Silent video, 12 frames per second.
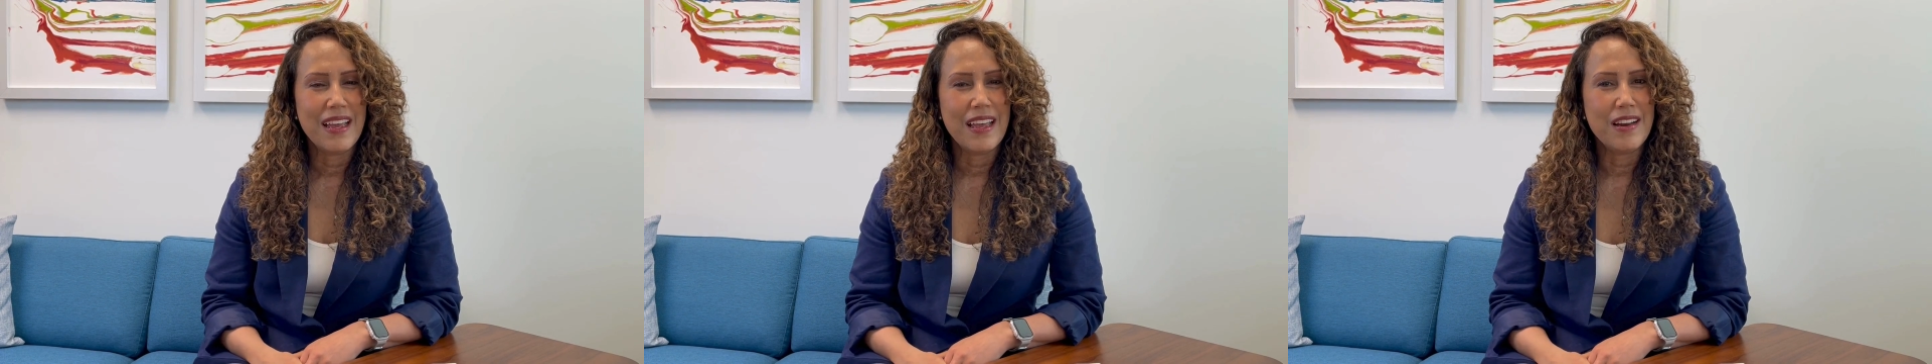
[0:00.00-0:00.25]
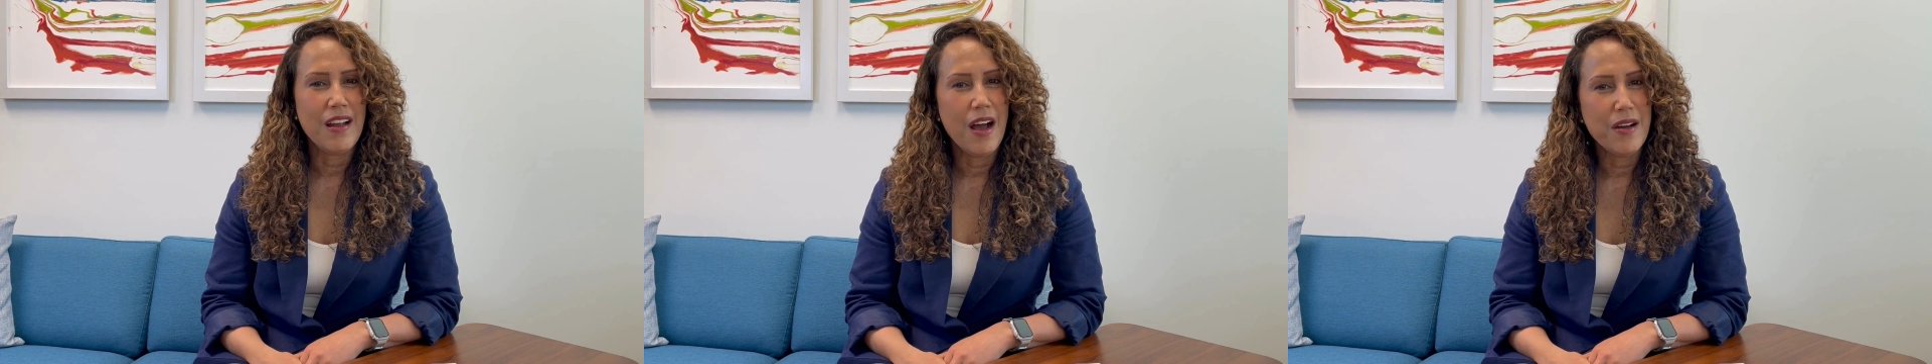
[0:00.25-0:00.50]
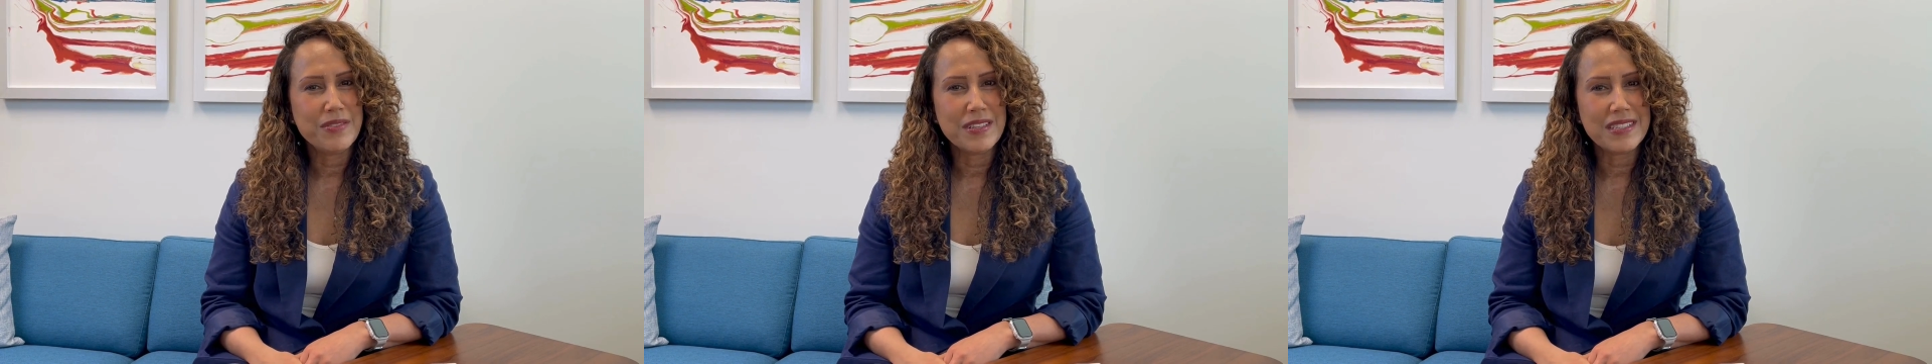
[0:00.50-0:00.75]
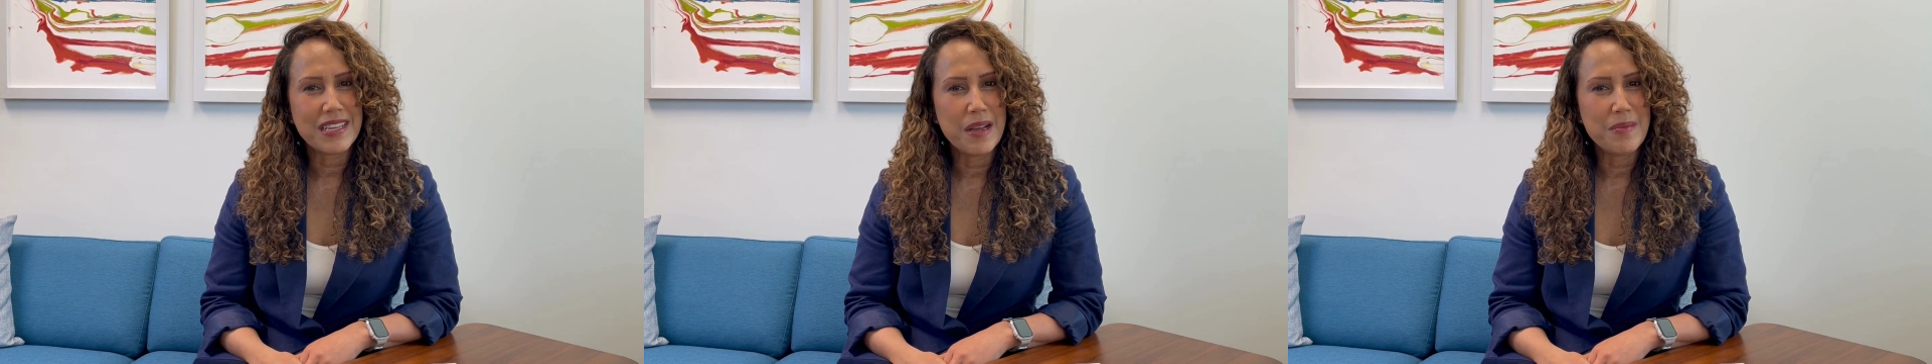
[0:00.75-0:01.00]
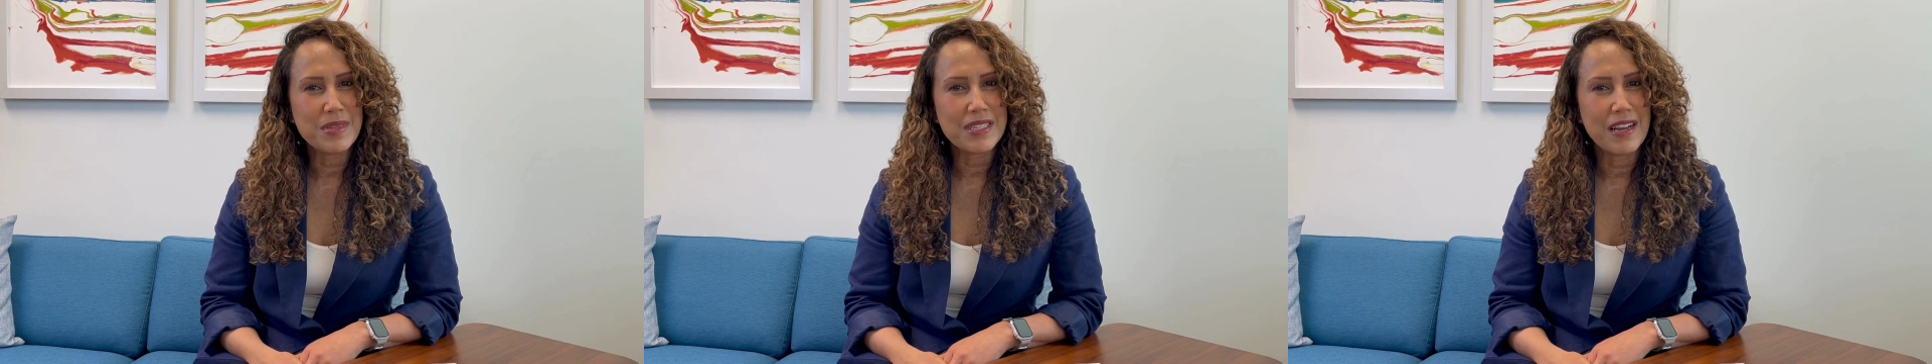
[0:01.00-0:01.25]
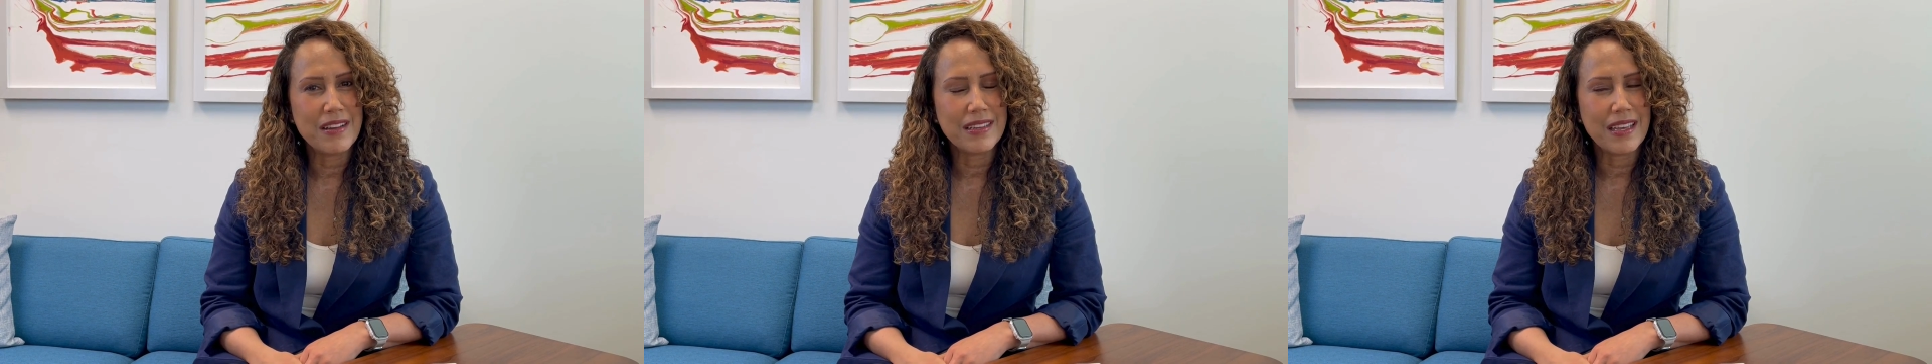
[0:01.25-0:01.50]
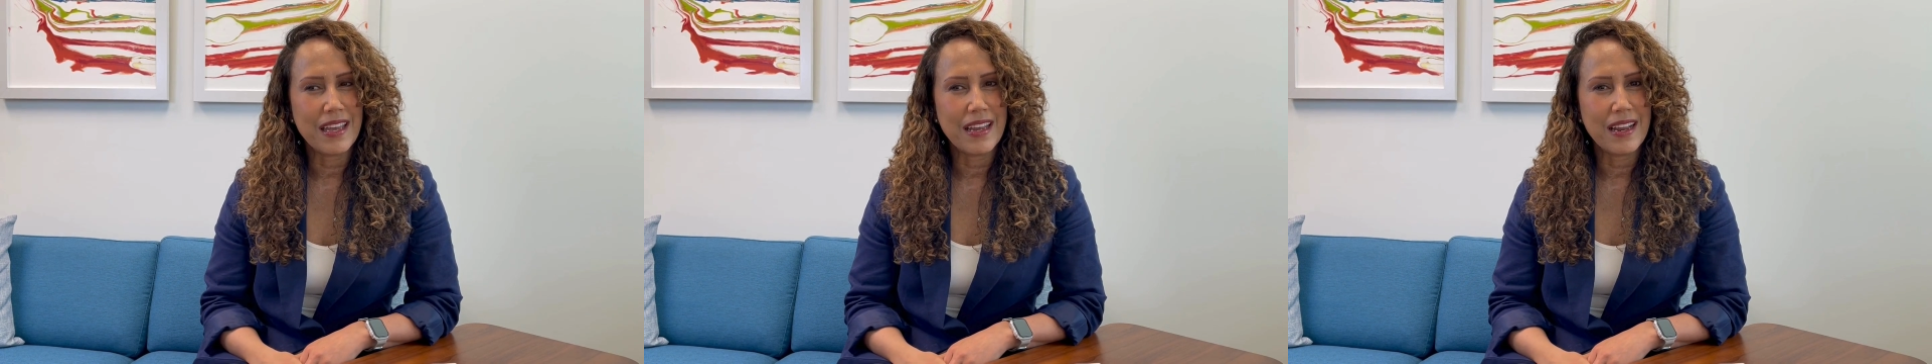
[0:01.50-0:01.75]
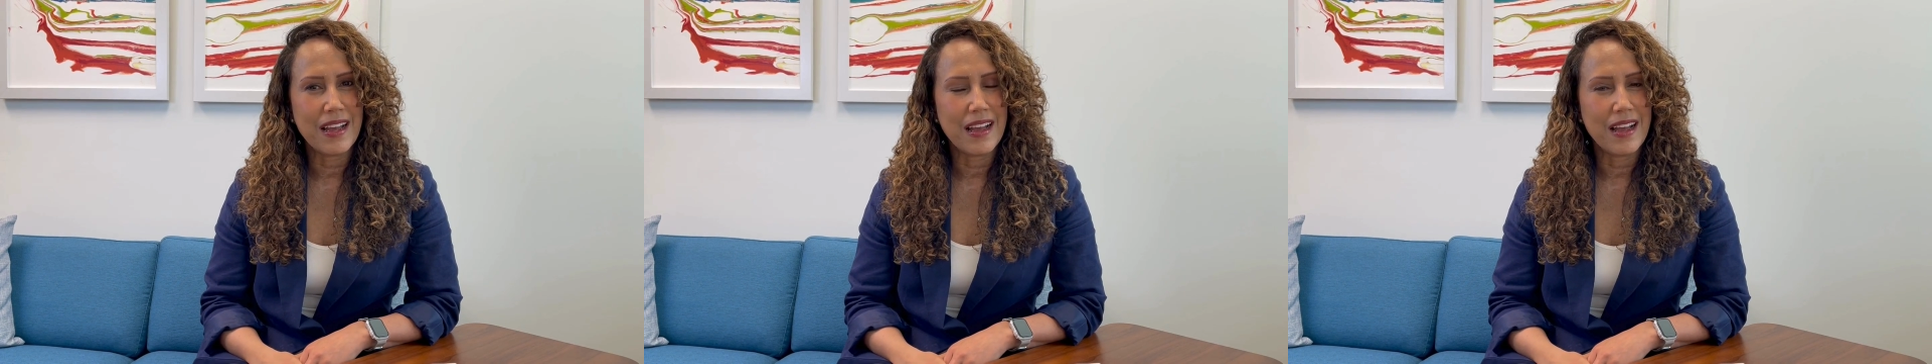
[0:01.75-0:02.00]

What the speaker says: And oftentimes I'll get